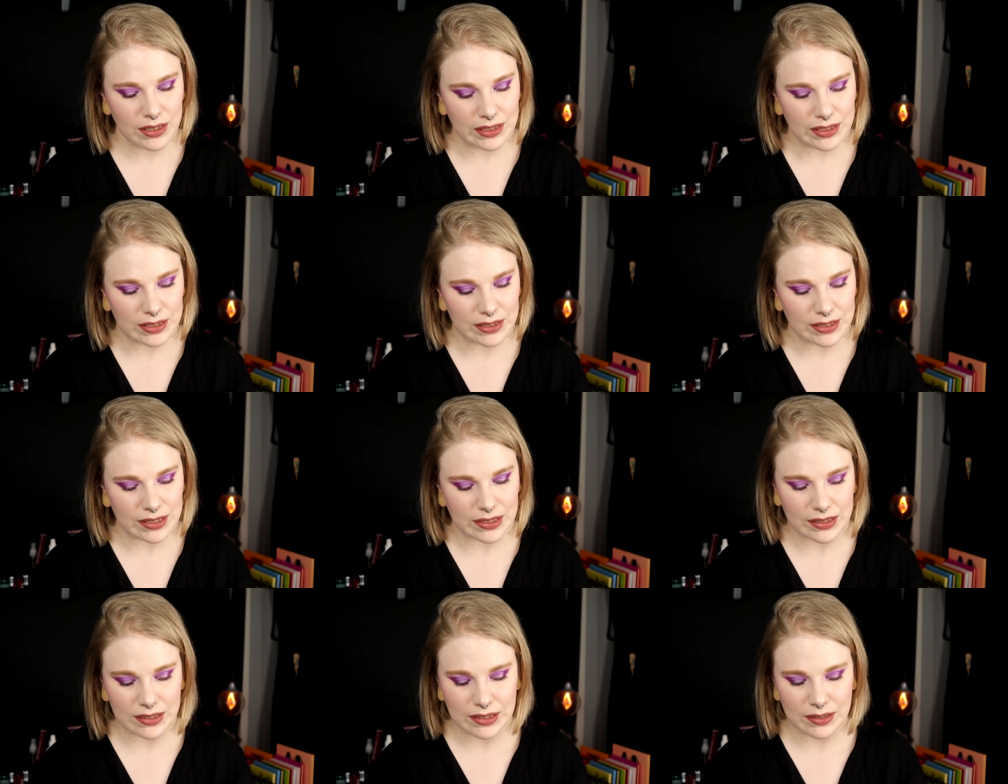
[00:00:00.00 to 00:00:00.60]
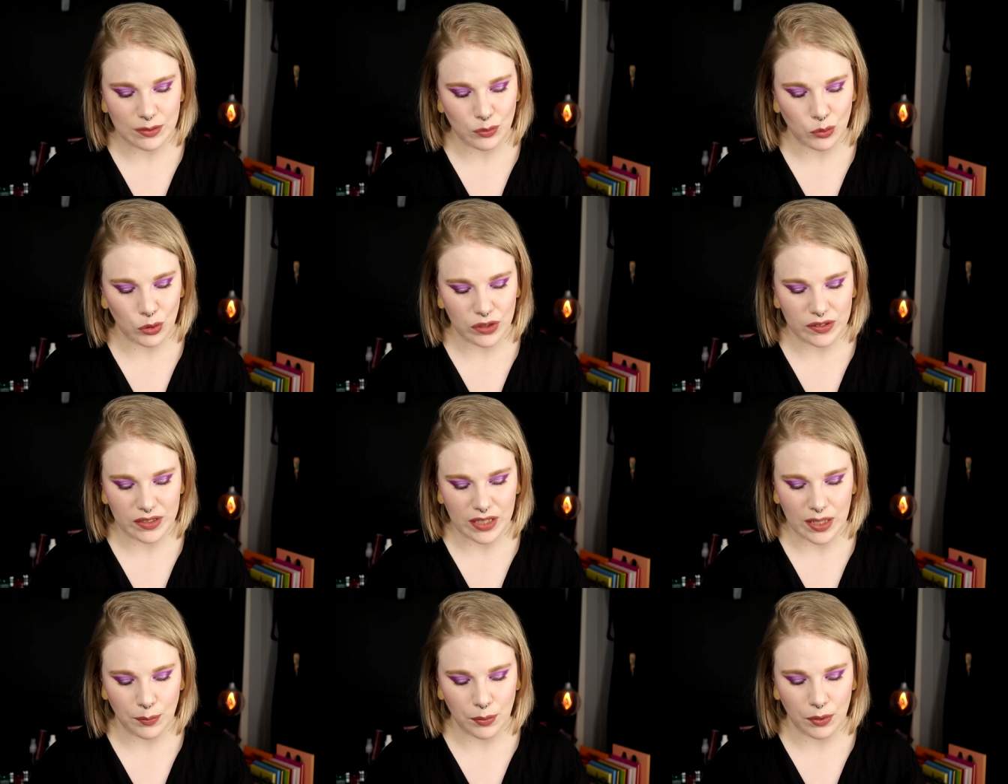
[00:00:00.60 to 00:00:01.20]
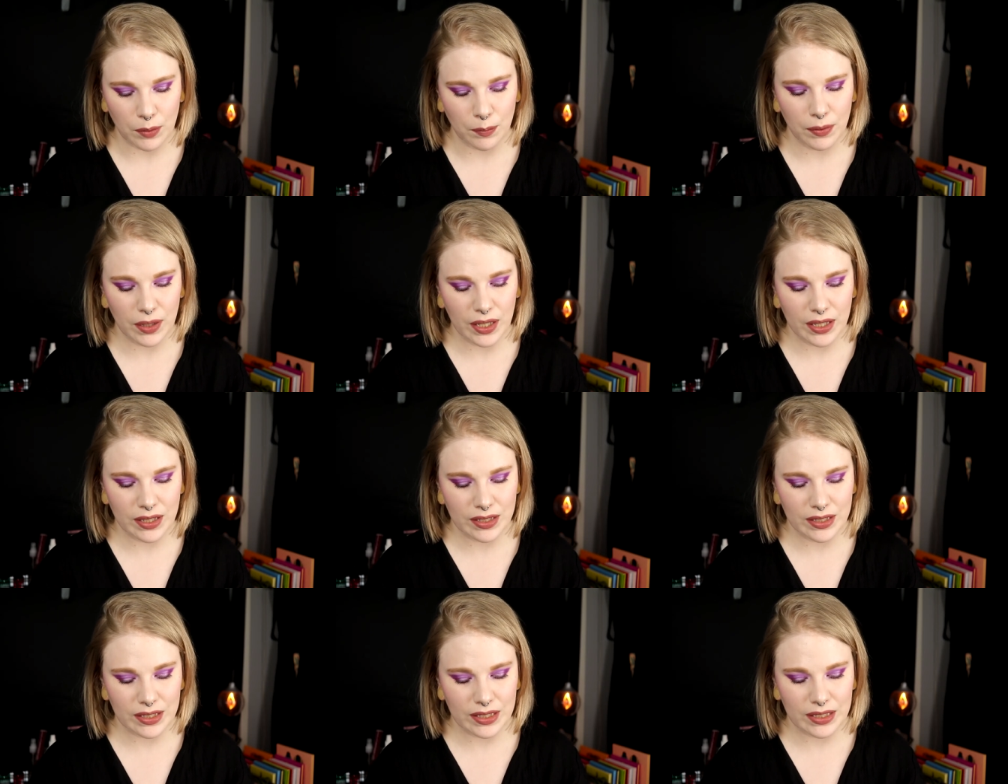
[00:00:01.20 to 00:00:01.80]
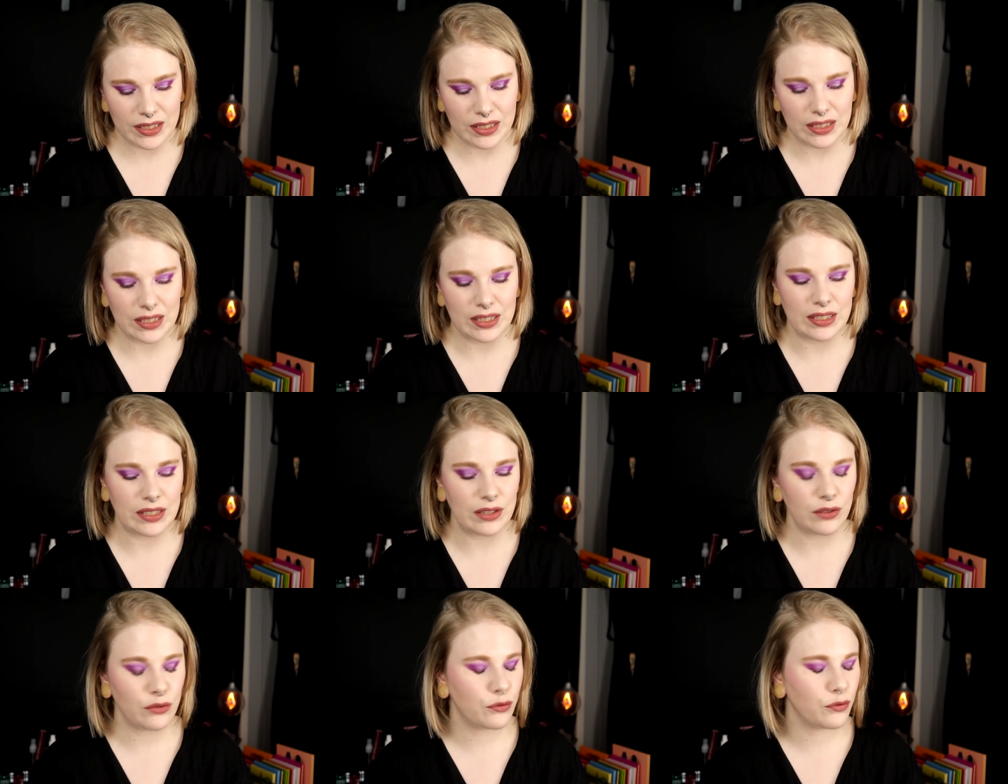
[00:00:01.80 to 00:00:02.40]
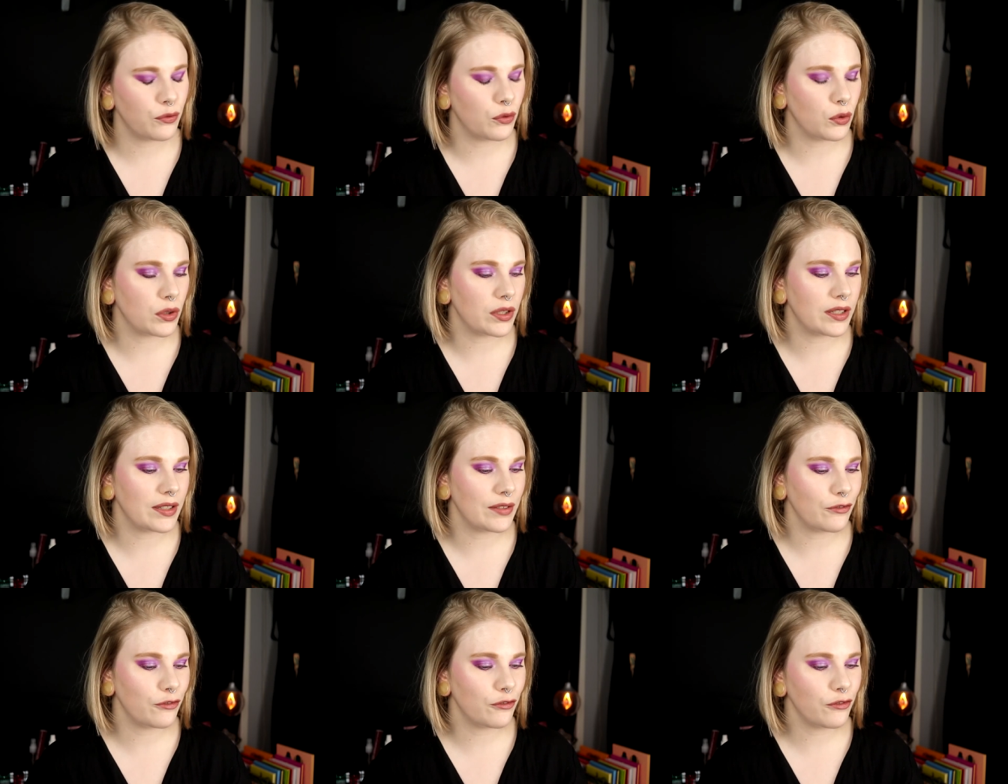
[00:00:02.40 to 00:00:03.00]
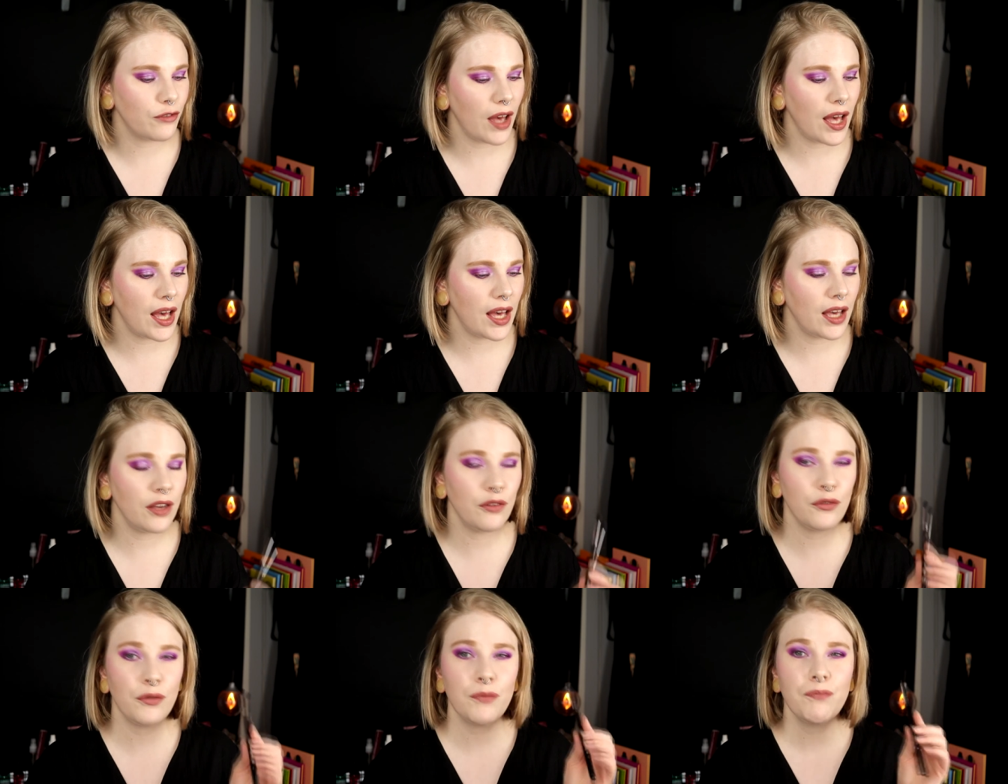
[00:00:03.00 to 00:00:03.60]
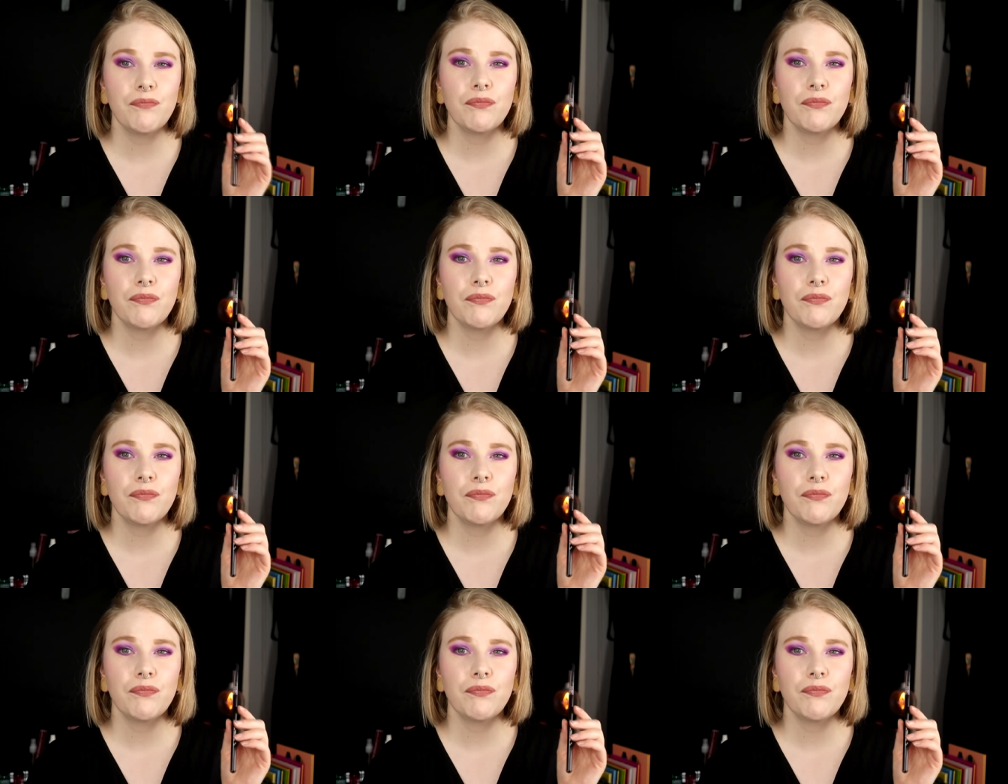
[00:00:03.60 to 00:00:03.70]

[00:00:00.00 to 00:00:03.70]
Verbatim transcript: This is the Small Tapered Blending E45.